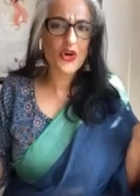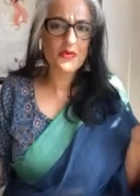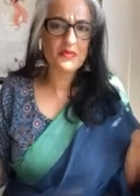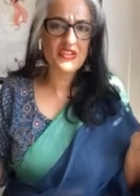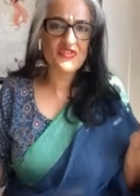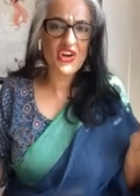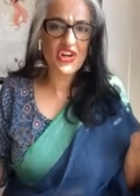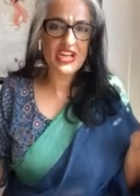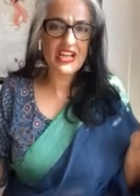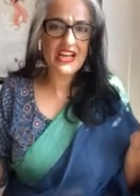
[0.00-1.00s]
So, is
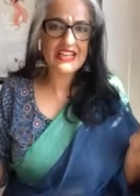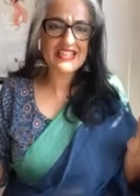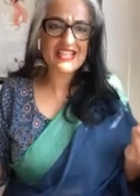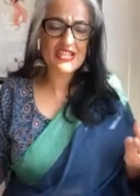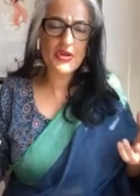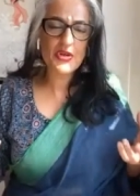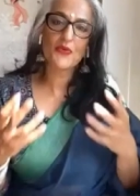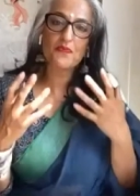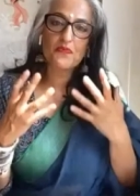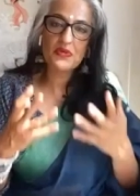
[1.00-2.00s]
there some way for
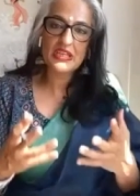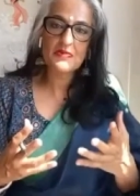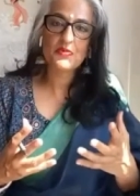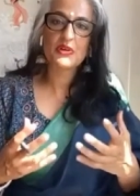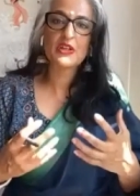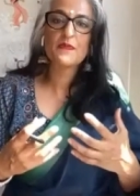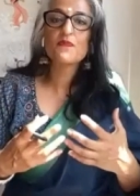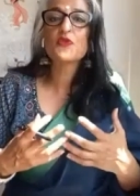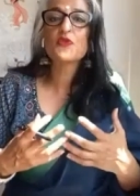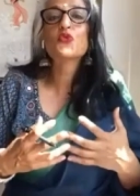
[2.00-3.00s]
people who
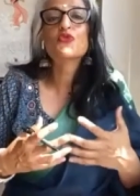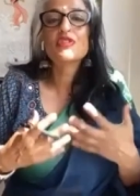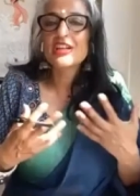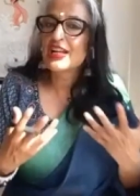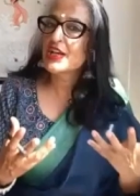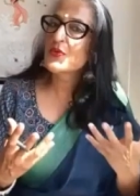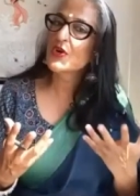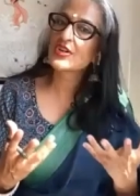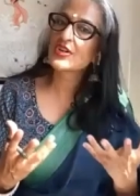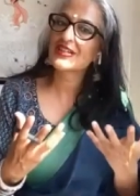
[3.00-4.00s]
really want to
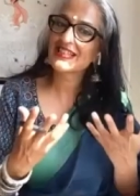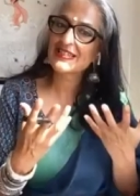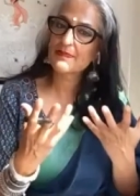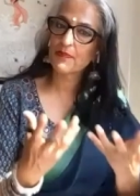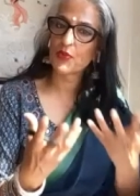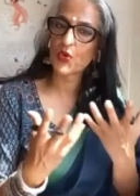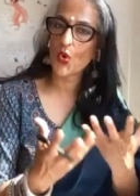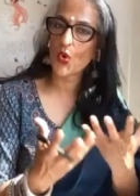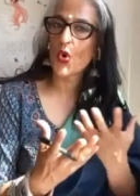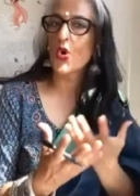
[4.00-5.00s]
explore the idea of
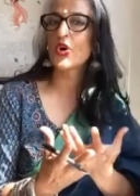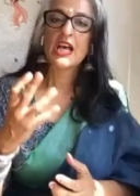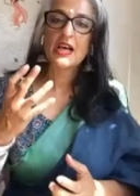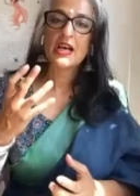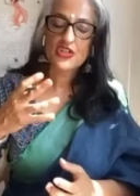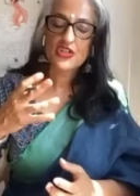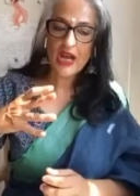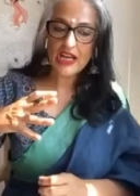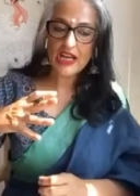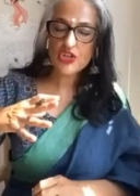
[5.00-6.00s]
threesomes to
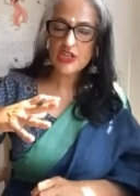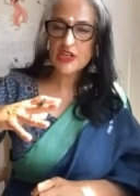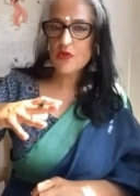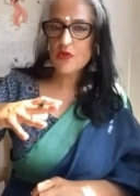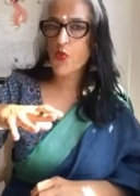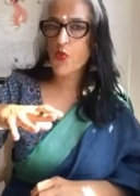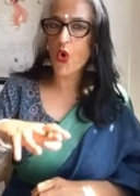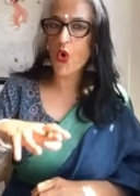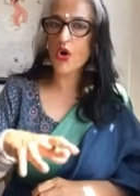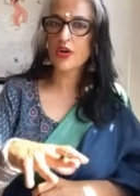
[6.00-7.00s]
actually walk through
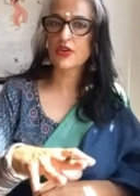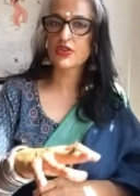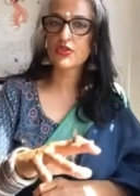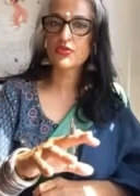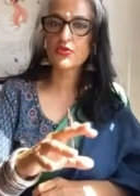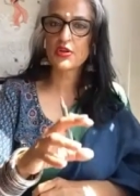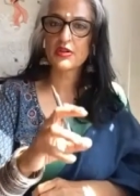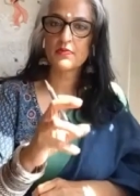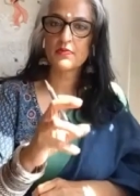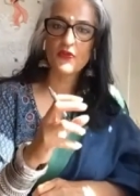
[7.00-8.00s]
it before
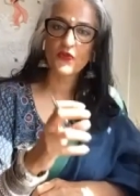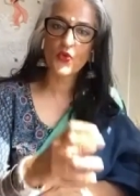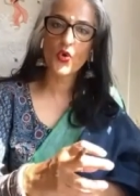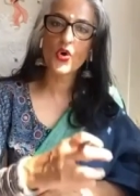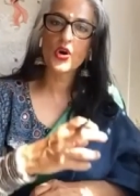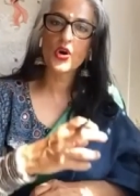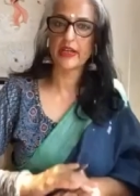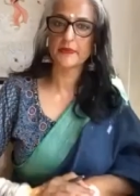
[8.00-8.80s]
going the whole way?